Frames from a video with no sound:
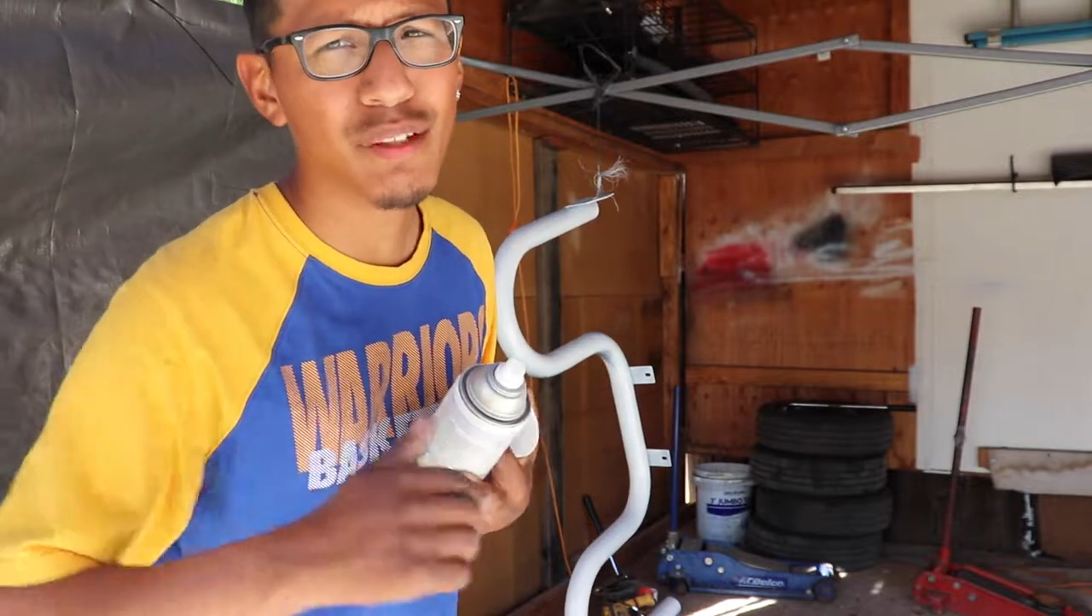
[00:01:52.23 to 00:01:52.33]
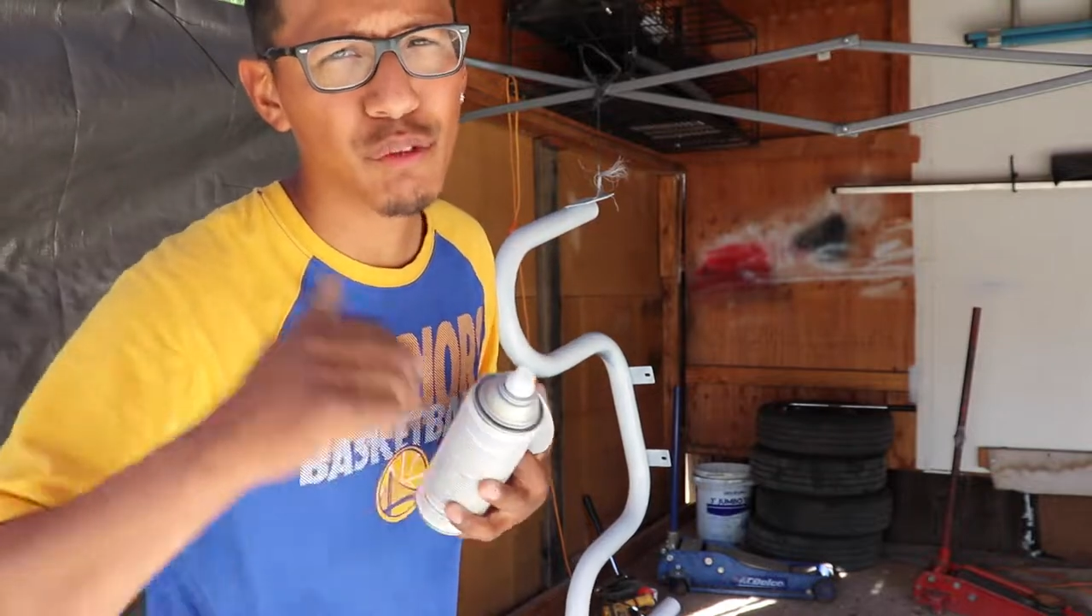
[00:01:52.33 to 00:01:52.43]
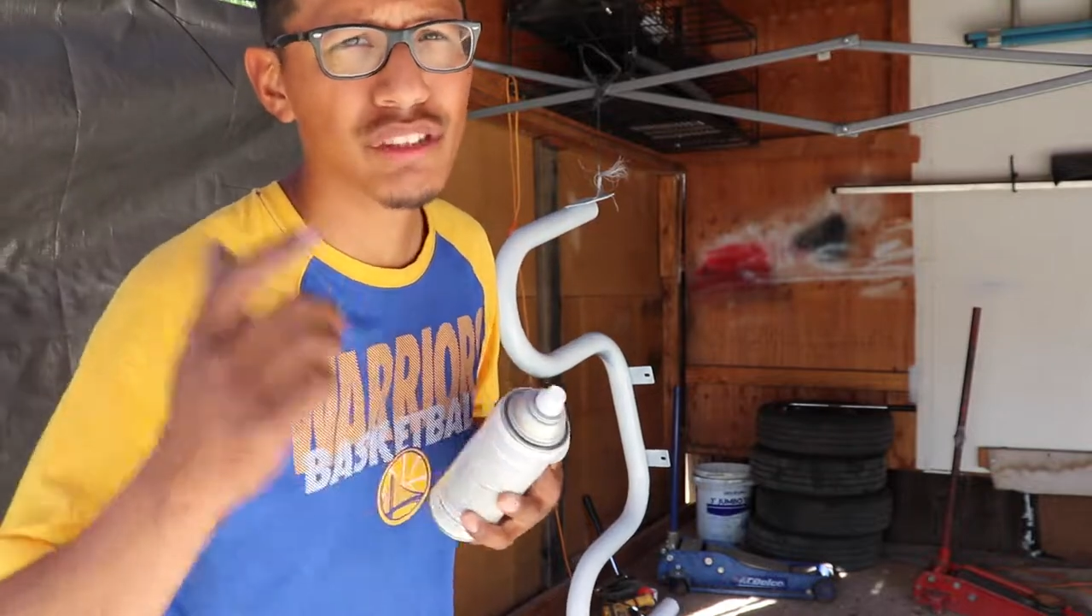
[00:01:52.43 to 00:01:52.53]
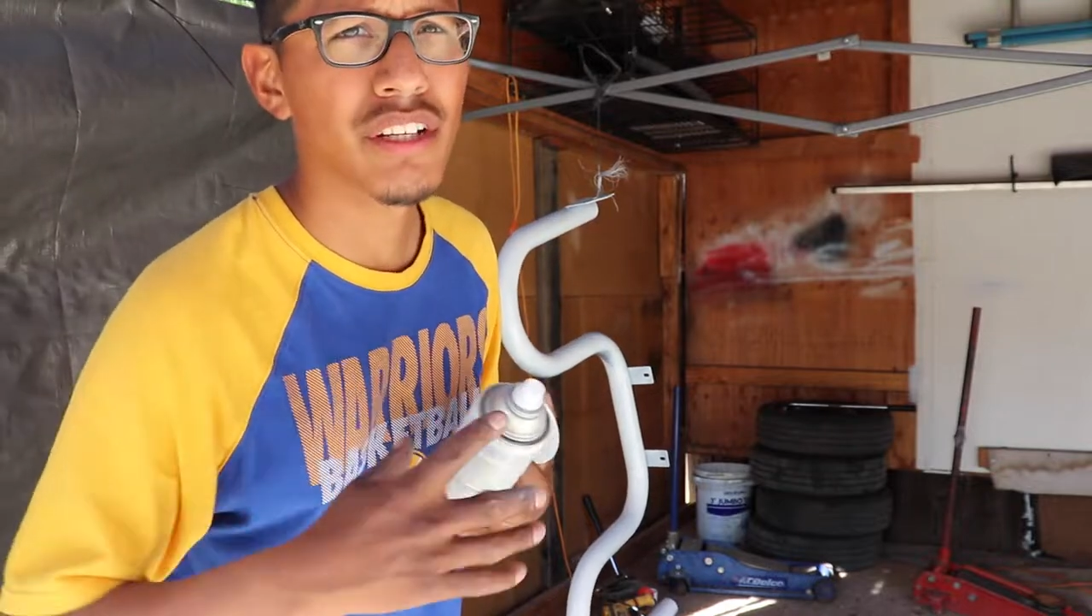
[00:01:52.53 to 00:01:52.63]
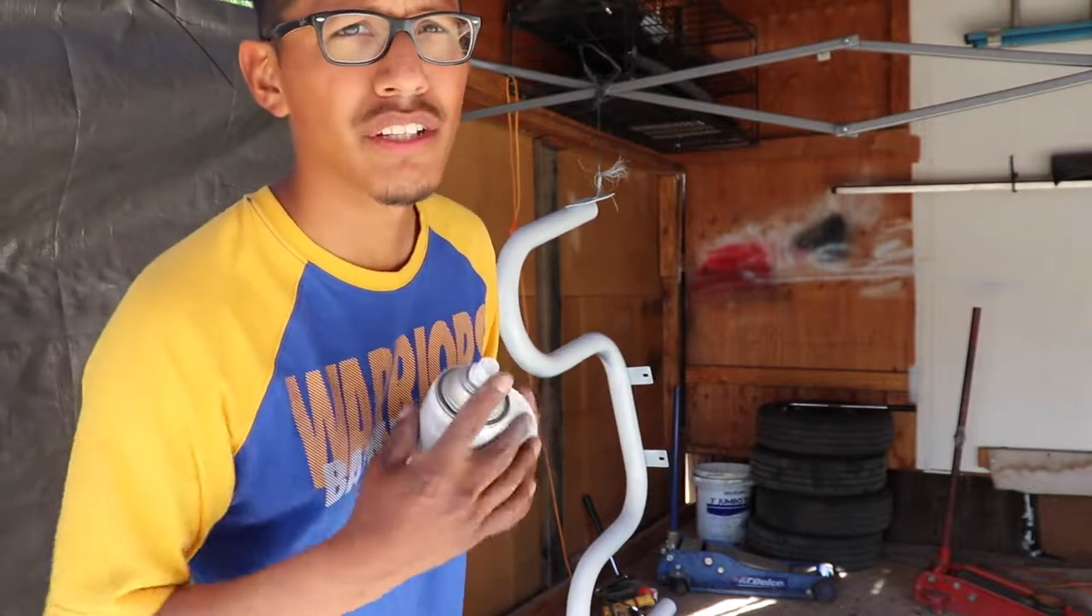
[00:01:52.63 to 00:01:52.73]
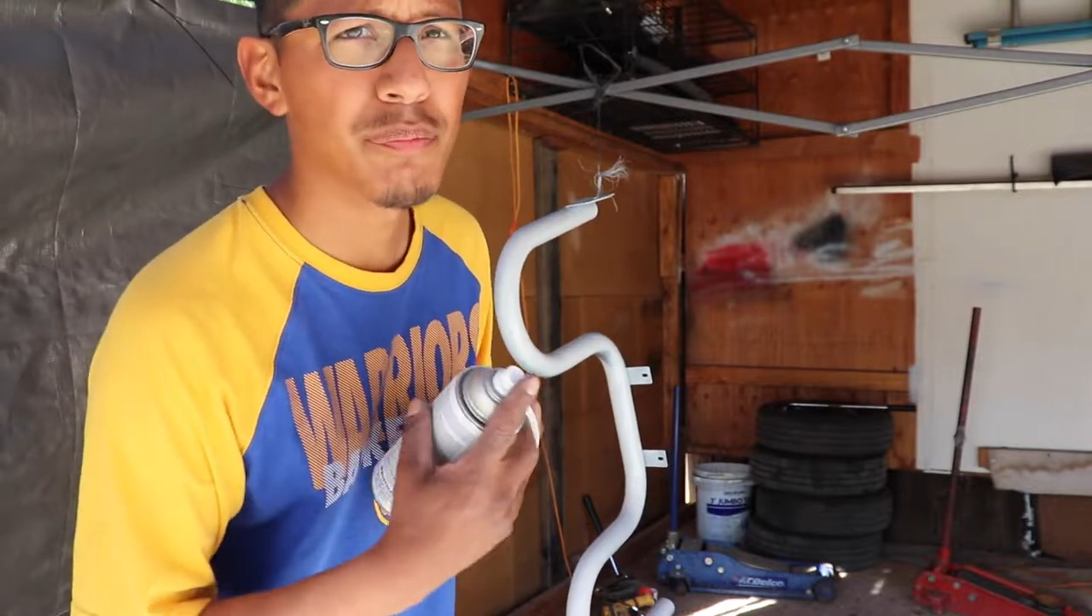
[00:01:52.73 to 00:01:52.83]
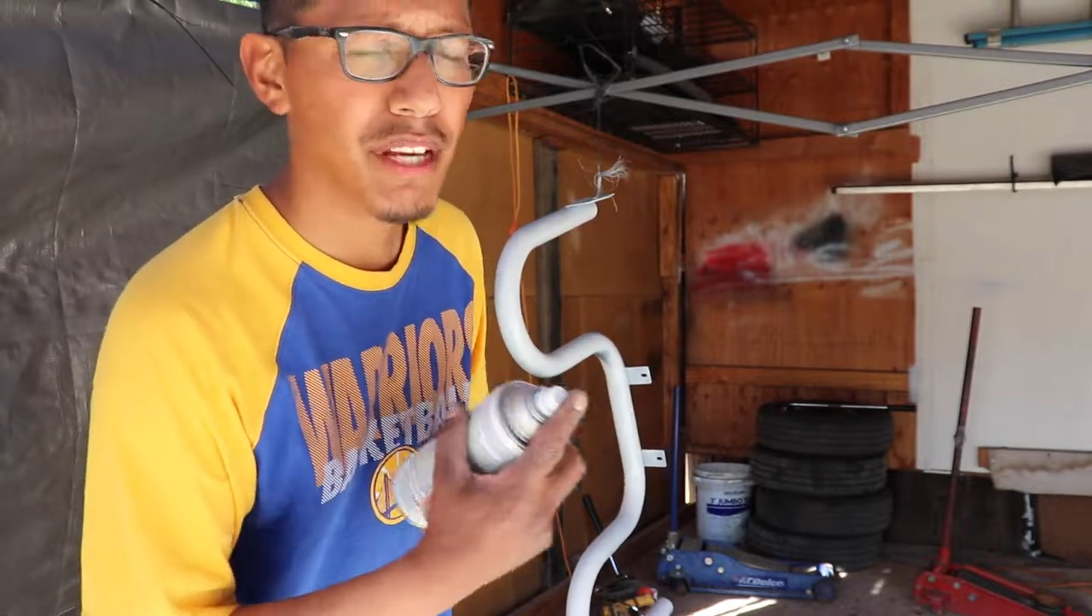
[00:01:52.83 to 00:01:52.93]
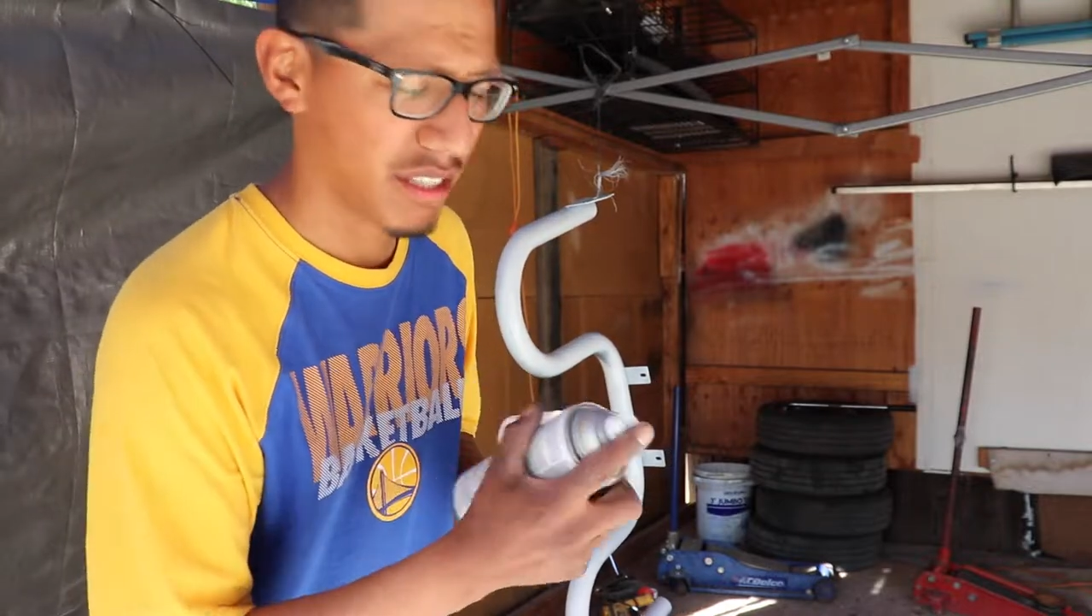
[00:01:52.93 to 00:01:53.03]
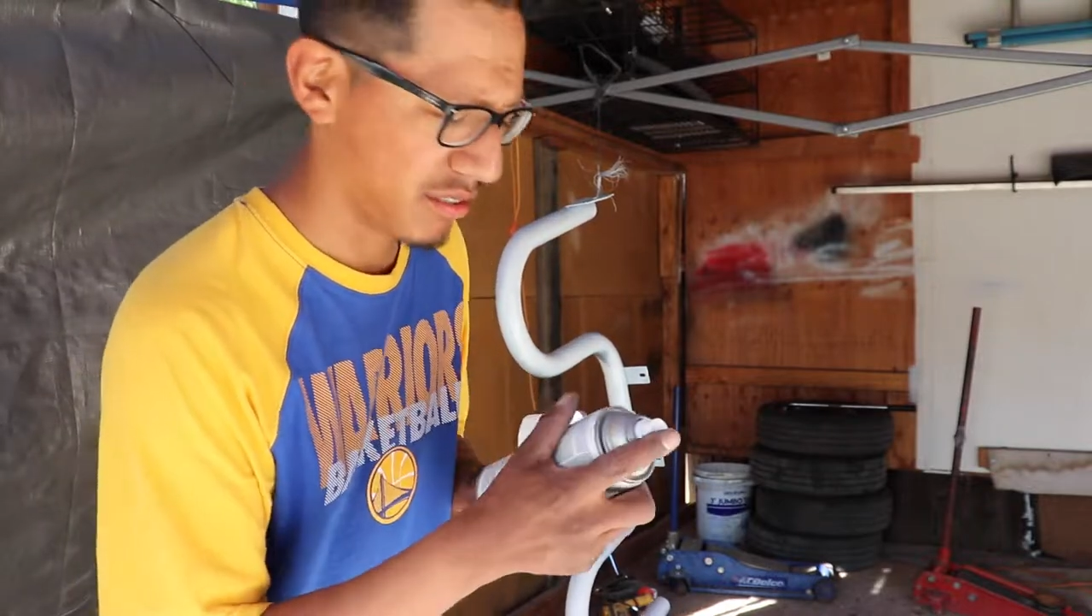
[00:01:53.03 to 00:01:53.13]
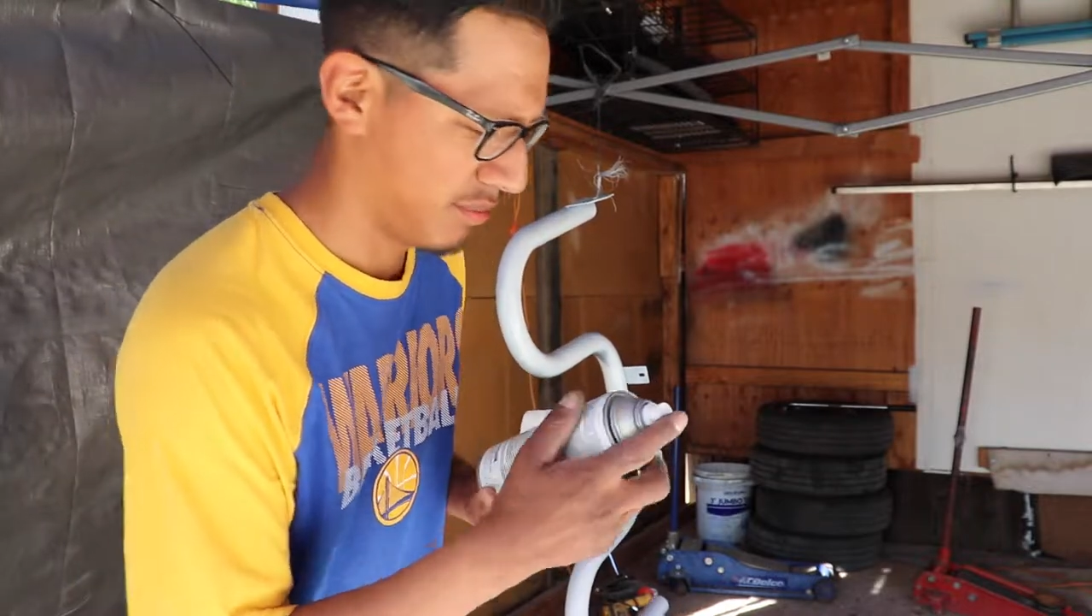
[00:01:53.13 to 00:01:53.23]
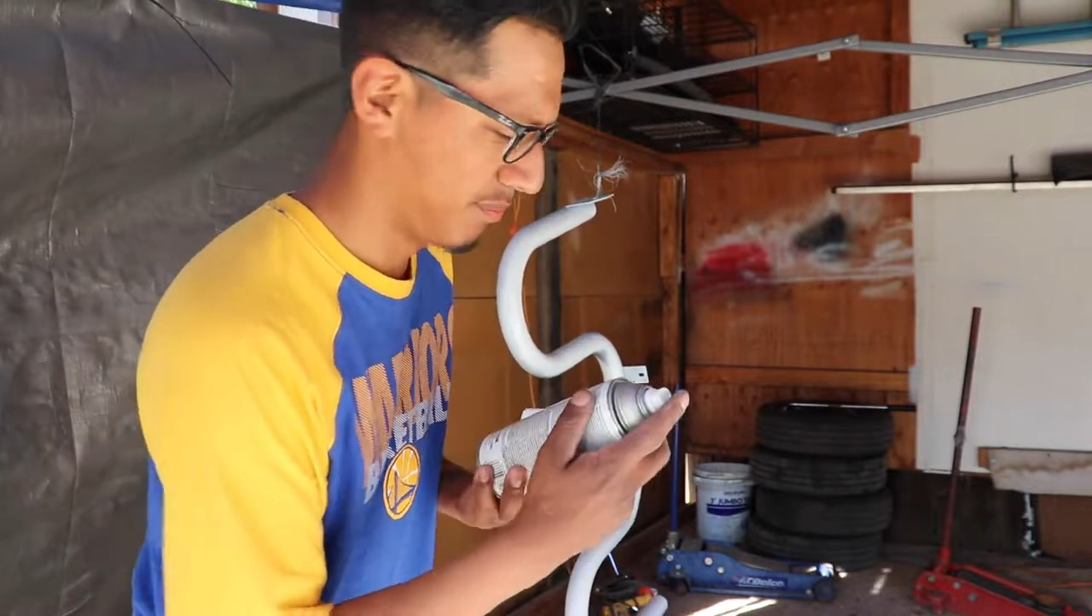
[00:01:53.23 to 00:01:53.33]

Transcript: then we'll start on the Miata.